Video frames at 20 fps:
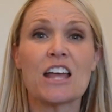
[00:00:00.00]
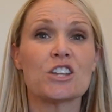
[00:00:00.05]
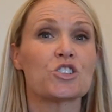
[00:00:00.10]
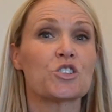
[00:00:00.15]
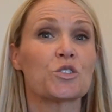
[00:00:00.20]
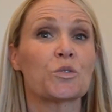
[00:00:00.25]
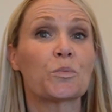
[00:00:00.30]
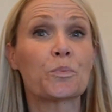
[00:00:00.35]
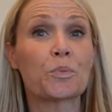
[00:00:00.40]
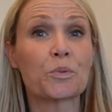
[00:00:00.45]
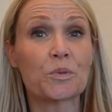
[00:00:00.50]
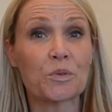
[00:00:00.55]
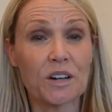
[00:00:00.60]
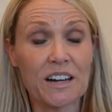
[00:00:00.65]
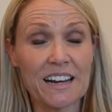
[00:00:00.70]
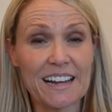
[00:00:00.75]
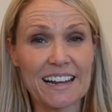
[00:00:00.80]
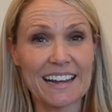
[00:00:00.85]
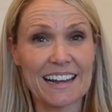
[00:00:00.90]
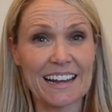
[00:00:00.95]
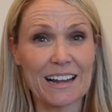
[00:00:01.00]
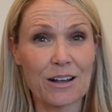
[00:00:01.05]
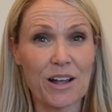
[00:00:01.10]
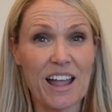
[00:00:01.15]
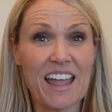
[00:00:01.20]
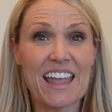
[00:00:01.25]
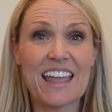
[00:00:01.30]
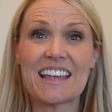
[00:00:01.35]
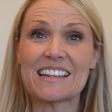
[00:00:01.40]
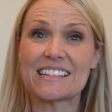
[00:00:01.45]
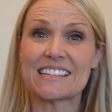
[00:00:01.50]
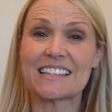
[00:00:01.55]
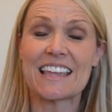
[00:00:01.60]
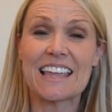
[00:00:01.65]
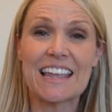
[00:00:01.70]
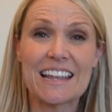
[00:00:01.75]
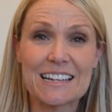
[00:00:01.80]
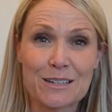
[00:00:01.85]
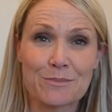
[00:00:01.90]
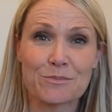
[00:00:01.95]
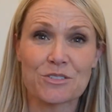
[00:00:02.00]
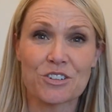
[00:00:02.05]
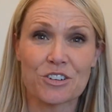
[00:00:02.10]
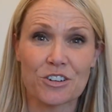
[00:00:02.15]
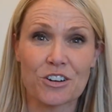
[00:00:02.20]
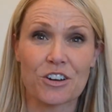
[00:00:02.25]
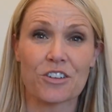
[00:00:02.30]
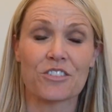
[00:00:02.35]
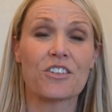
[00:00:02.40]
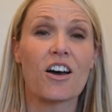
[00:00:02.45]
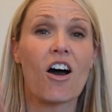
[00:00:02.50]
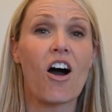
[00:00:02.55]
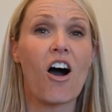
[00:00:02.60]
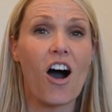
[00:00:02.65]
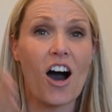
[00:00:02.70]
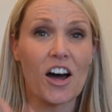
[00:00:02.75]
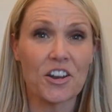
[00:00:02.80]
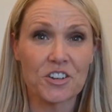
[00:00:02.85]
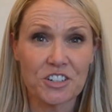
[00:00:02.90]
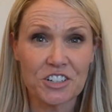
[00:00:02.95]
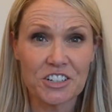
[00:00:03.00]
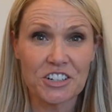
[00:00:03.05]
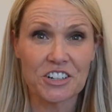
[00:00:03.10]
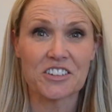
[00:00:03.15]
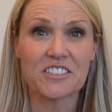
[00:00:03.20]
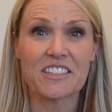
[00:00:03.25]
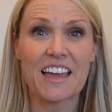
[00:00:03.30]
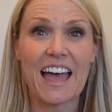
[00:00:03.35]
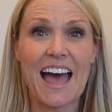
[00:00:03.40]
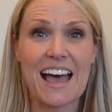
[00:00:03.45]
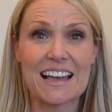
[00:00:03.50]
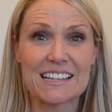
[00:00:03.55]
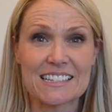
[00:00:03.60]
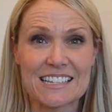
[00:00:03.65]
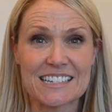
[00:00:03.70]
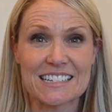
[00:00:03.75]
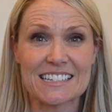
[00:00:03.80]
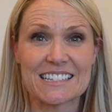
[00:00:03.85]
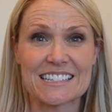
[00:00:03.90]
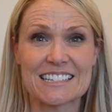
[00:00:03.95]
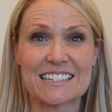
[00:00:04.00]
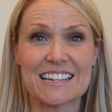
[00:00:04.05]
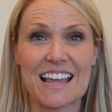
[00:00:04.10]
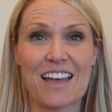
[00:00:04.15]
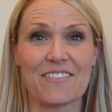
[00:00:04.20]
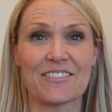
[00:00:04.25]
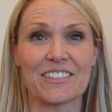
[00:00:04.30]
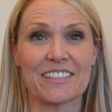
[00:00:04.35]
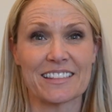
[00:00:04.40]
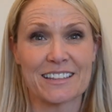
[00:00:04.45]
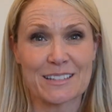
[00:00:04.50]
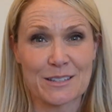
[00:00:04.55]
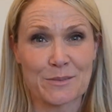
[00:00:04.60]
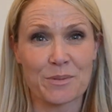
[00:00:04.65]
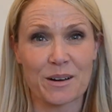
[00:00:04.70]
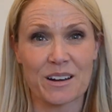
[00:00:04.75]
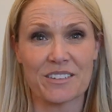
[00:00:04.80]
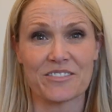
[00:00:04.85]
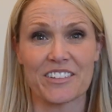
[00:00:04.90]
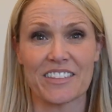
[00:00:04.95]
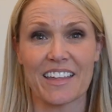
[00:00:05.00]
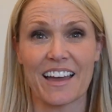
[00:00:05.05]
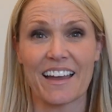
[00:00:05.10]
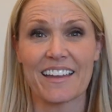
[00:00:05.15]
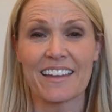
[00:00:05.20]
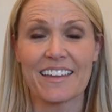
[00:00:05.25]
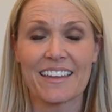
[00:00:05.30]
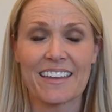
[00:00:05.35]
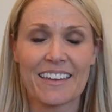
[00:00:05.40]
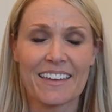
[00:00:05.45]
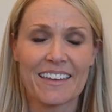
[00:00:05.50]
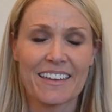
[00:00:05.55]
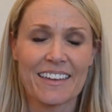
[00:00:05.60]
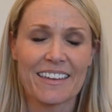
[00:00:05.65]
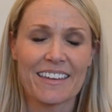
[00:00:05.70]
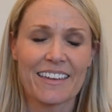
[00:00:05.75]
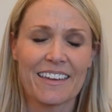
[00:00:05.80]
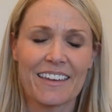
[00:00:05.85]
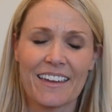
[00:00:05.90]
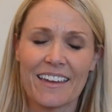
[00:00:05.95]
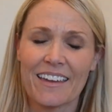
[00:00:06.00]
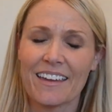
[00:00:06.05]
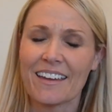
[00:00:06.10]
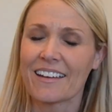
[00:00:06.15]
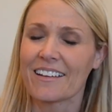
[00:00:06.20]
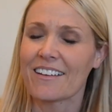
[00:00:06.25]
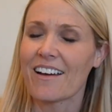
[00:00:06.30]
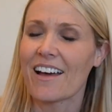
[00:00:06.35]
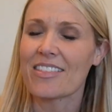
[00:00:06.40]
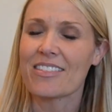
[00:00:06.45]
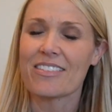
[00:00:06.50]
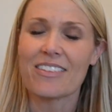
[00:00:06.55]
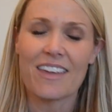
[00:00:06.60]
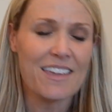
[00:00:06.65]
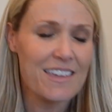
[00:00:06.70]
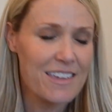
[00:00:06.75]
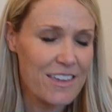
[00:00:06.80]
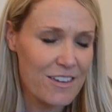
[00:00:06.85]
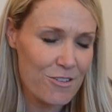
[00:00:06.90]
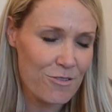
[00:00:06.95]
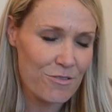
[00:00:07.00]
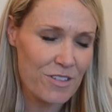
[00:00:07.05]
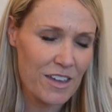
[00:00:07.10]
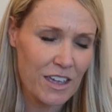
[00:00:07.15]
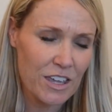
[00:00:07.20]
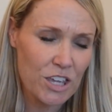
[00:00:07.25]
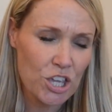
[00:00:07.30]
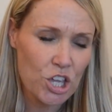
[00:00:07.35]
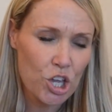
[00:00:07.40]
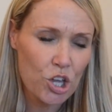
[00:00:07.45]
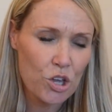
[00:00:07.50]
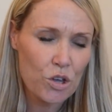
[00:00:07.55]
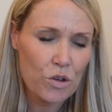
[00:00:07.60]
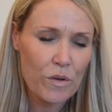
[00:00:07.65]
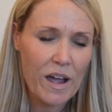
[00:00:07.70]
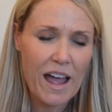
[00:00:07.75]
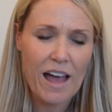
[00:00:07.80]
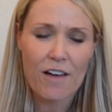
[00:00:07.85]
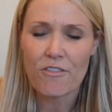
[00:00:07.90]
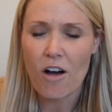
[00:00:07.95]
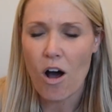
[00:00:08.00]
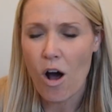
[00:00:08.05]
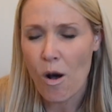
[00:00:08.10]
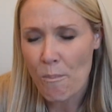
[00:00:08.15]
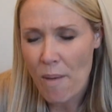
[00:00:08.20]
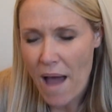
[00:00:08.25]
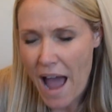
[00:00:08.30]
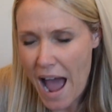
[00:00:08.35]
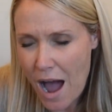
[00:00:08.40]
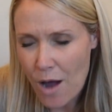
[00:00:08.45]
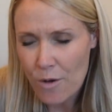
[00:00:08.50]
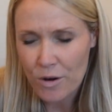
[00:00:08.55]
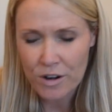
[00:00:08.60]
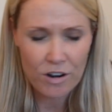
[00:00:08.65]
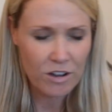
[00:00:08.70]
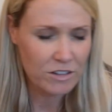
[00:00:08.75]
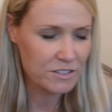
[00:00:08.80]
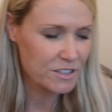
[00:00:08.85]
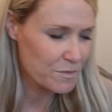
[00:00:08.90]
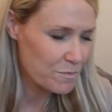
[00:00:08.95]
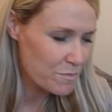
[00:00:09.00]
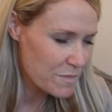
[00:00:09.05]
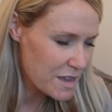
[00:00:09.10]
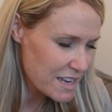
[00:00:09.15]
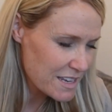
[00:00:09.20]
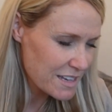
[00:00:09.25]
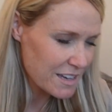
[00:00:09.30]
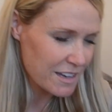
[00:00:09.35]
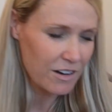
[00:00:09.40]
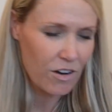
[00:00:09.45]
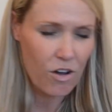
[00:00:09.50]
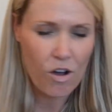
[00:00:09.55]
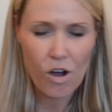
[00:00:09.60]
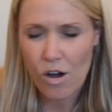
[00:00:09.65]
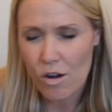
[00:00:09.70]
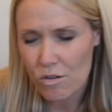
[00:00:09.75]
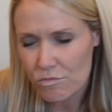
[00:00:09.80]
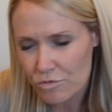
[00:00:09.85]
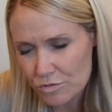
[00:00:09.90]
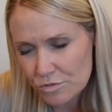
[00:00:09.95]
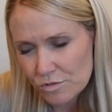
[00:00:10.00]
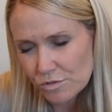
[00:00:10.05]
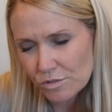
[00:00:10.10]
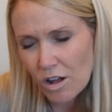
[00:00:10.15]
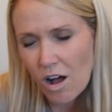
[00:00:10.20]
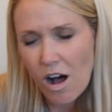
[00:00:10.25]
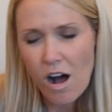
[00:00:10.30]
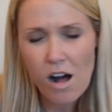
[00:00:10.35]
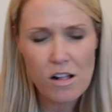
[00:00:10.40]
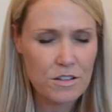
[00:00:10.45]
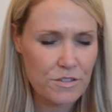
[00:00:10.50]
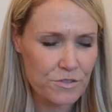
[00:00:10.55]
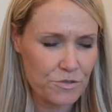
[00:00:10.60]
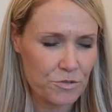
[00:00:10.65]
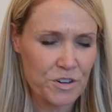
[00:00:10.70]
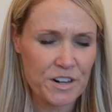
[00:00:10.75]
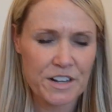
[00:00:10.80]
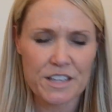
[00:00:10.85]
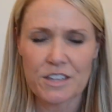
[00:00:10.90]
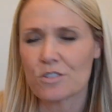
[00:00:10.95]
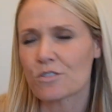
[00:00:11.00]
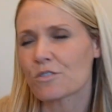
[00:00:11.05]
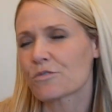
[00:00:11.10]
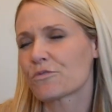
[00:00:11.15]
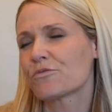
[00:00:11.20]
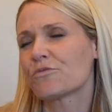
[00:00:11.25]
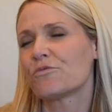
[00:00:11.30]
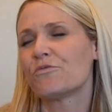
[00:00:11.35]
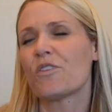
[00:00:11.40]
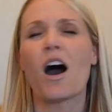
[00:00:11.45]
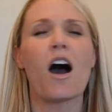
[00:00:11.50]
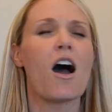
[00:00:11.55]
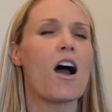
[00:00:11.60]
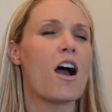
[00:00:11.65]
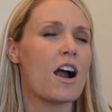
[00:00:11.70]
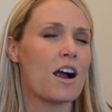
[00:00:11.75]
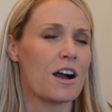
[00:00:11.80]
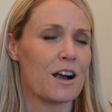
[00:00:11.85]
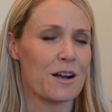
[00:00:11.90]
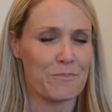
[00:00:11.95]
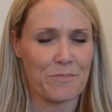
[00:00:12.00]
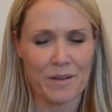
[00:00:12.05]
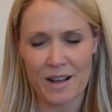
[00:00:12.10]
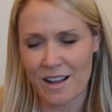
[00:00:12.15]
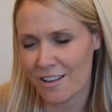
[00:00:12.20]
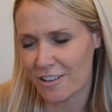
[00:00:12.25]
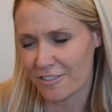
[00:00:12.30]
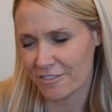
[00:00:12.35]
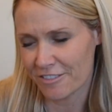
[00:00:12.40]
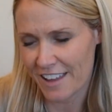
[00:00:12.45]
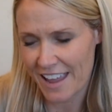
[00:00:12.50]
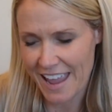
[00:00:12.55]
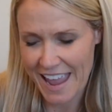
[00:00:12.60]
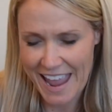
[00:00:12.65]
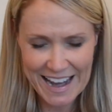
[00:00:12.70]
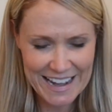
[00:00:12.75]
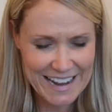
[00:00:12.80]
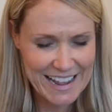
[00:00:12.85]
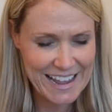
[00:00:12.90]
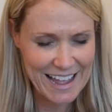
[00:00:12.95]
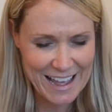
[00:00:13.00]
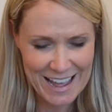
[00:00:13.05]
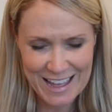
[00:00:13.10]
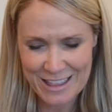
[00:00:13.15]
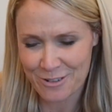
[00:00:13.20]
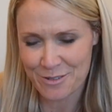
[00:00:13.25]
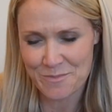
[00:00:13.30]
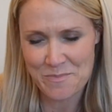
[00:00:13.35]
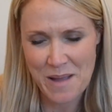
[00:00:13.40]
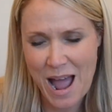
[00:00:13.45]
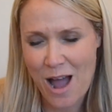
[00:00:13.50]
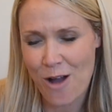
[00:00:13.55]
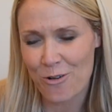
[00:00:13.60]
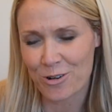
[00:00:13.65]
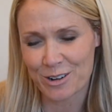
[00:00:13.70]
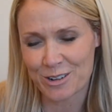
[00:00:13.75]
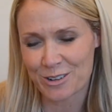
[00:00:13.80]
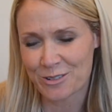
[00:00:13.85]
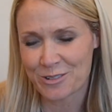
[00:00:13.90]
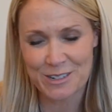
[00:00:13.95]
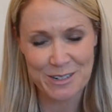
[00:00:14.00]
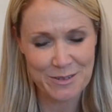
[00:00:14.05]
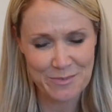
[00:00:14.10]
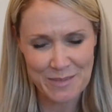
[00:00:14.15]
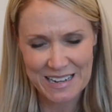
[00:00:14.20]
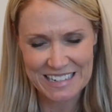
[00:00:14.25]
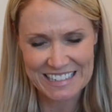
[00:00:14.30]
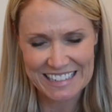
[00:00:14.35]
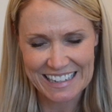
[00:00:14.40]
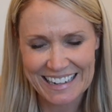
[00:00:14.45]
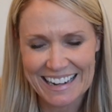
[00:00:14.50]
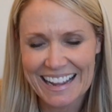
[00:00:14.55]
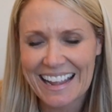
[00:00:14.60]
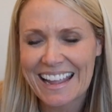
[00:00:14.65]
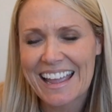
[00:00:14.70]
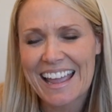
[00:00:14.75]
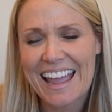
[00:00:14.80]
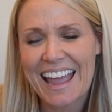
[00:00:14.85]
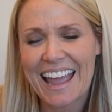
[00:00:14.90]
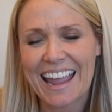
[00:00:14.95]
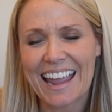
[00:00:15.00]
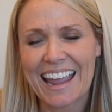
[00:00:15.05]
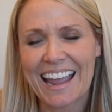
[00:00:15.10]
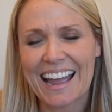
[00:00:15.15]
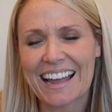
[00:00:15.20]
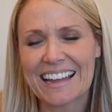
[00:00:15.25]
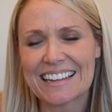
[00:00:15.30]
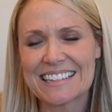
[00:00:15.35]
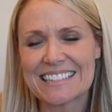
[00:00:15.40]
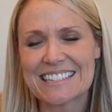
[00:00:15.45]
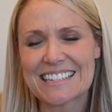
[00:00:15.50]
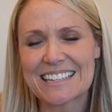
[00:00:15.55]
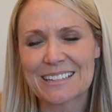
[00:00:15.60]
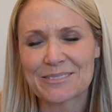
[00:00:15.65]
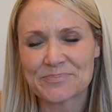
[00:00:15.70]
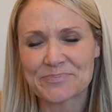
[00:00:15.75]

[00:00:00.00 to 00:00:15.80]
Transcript: to bring his kingdom to earth, on earth as it is in heaven. Let's pray for that. God, thank you that you have all power, all dominion, all rule, all authority. You're far above any other power or dominion. And